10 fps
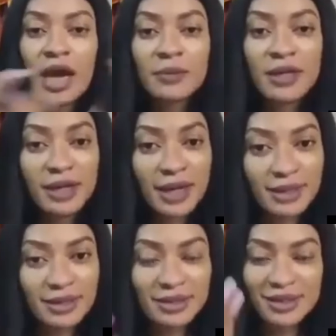I'm
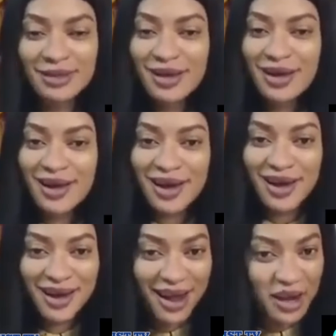glad that
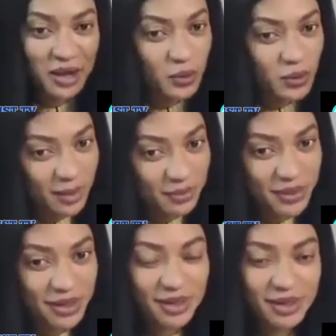I look
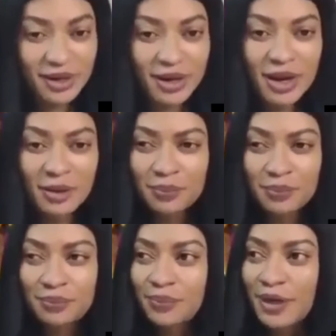happy.
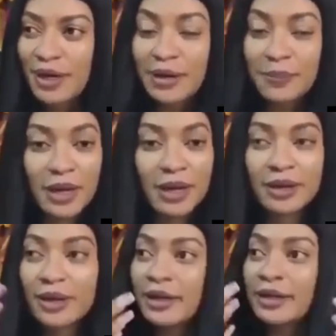I
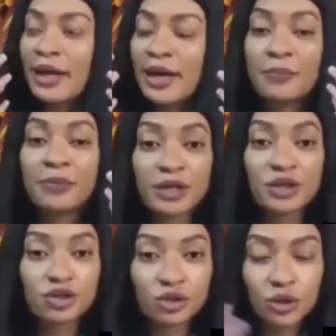appear
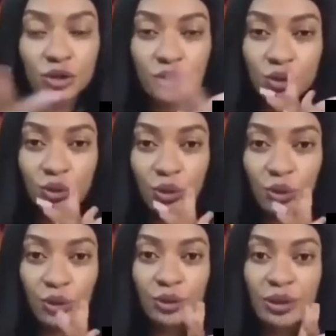strong to you
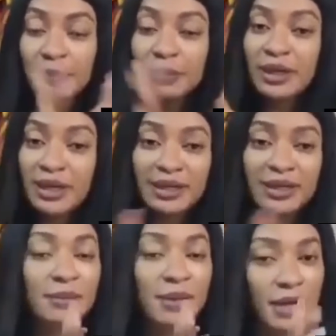all. I'm glad
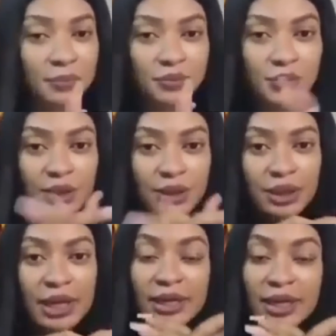that I'm happy,
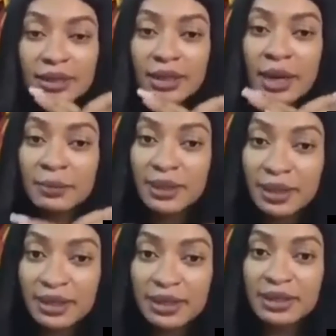really. I'm
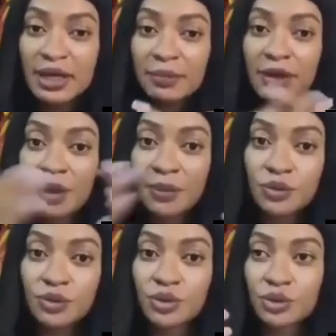glad that I'm
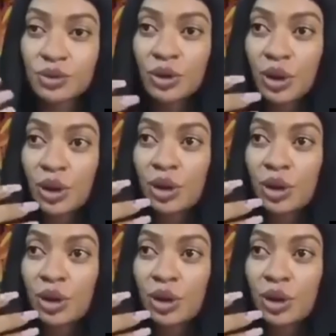able to